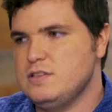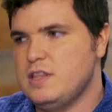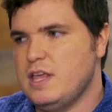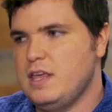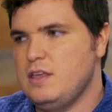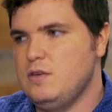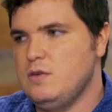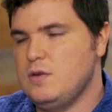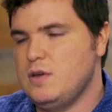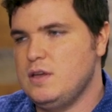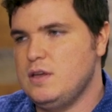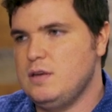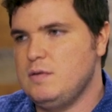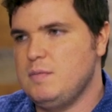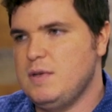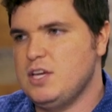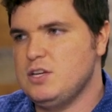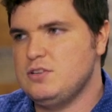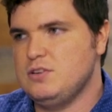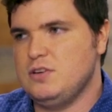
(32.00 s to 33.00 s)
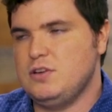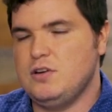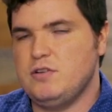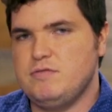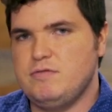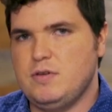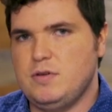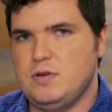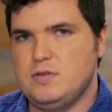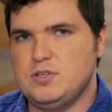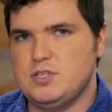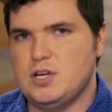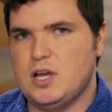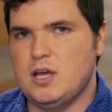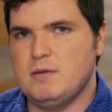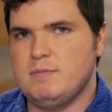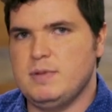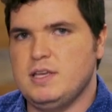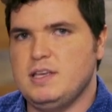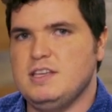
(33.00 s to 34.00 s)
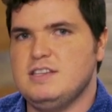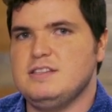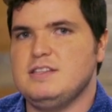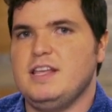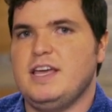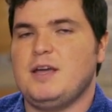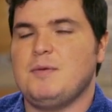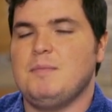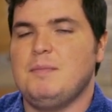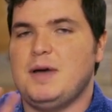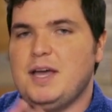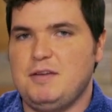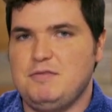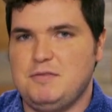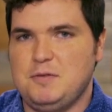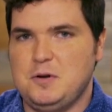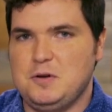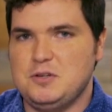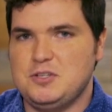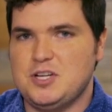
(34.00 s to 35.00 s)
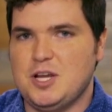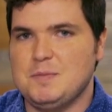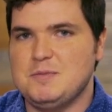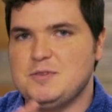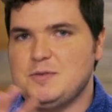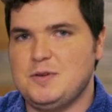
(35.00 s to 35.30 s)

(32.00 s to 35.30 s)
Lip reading: so that you can make sure your Photoshop is like my Photoshop,